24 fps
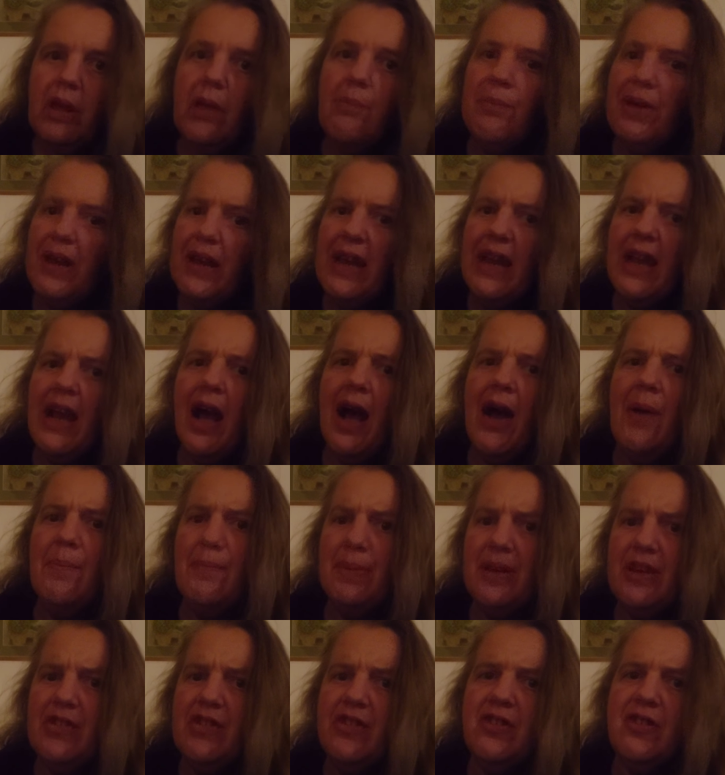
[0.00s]
But it can't
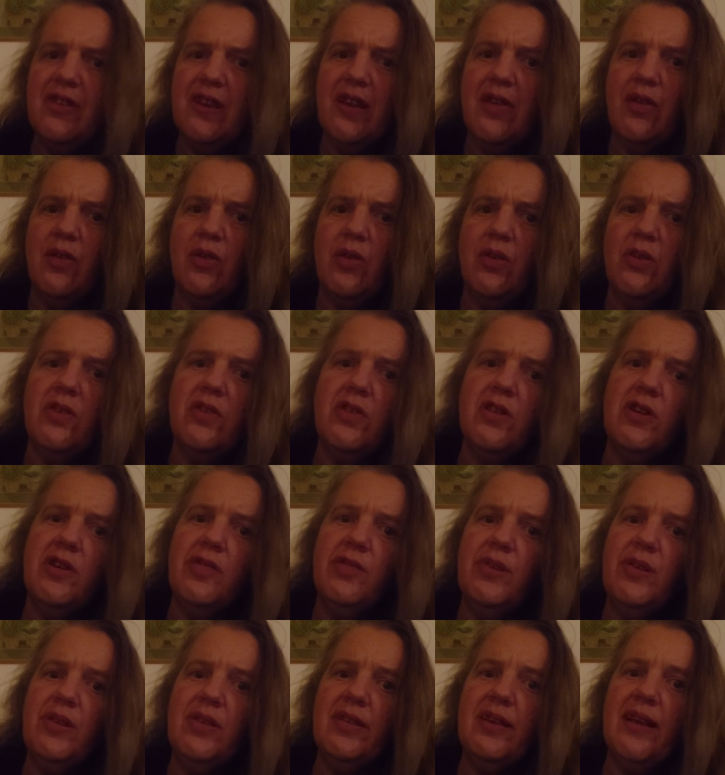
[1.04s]
be just done on a
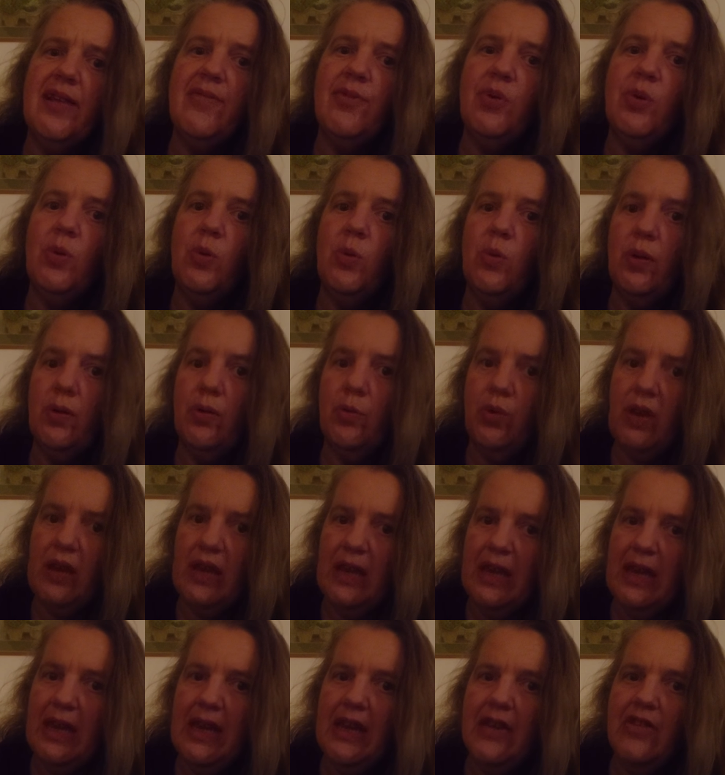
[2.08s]
surface level. We
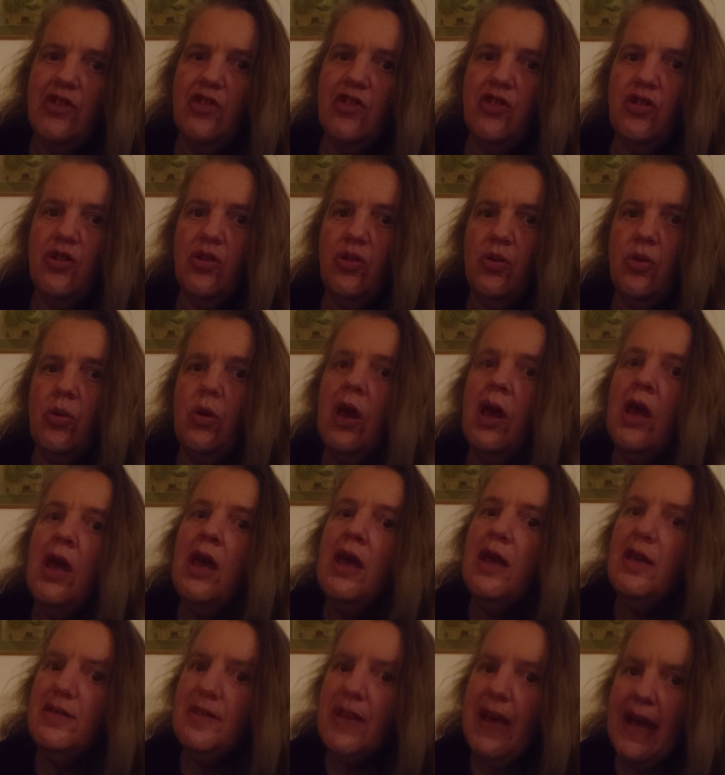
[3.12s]
need to
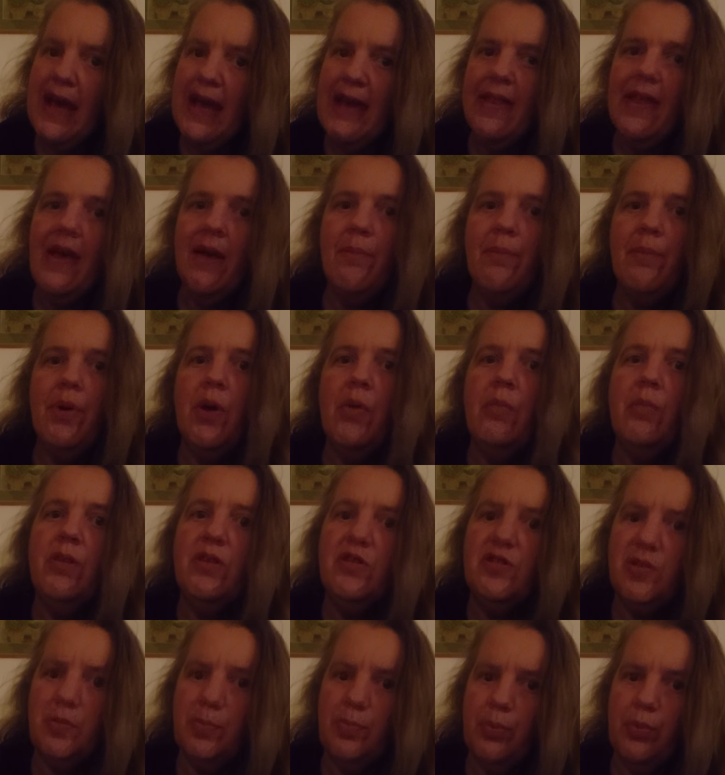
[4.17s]
take that
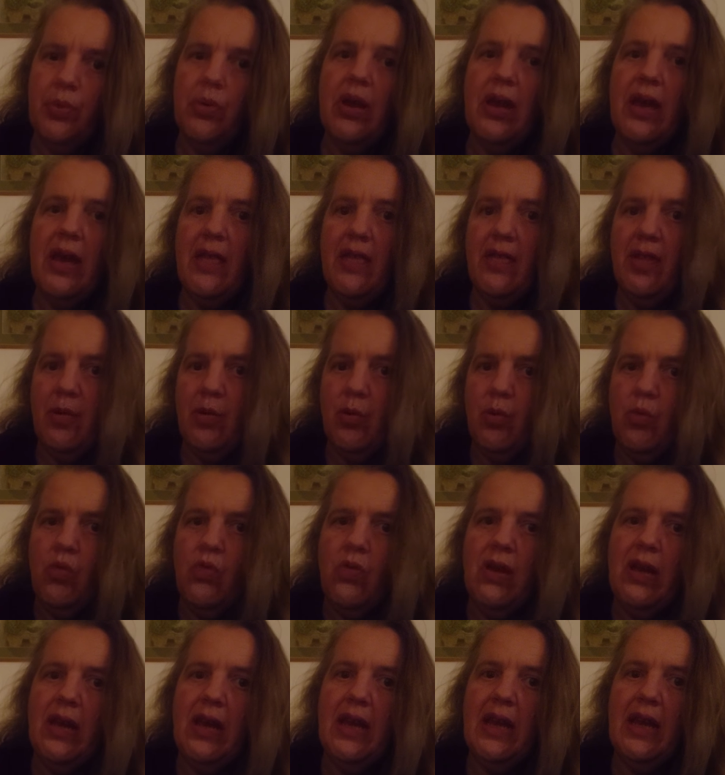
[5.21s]
moment to breathe and
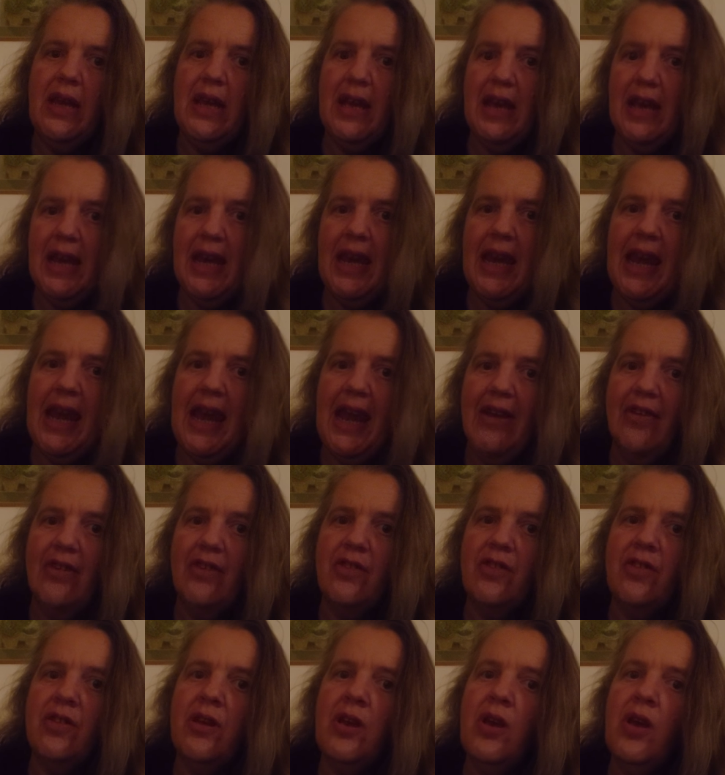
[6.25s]
really
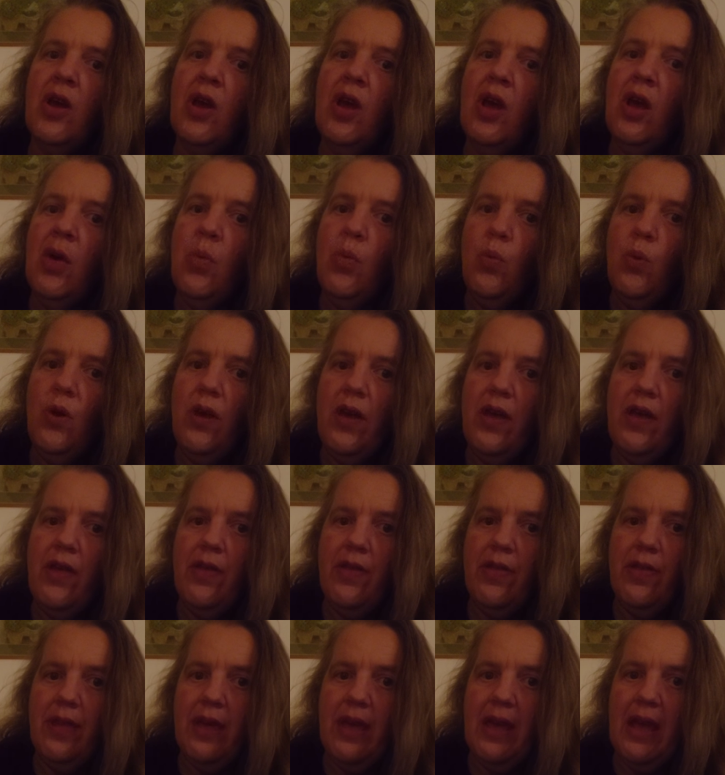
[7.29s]
connect
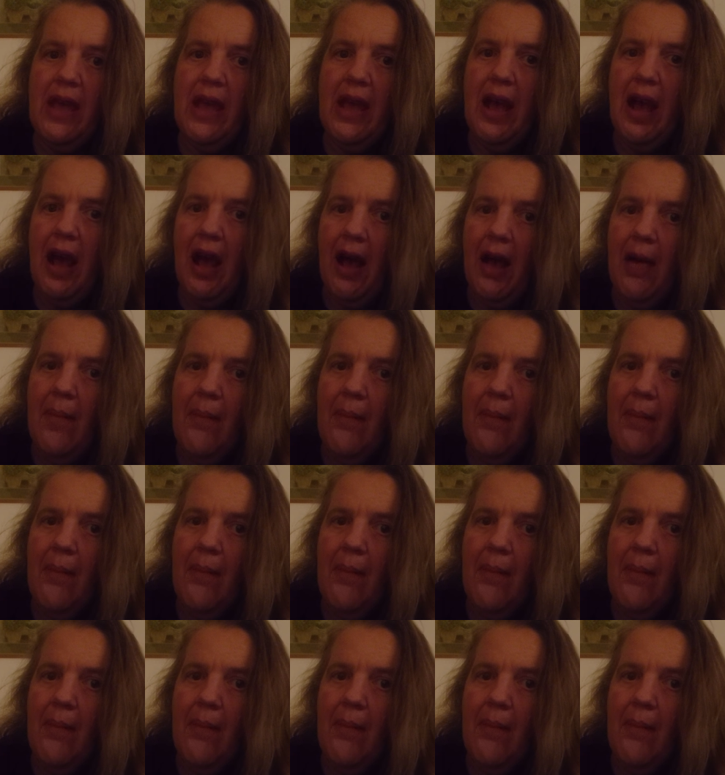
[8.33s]
with the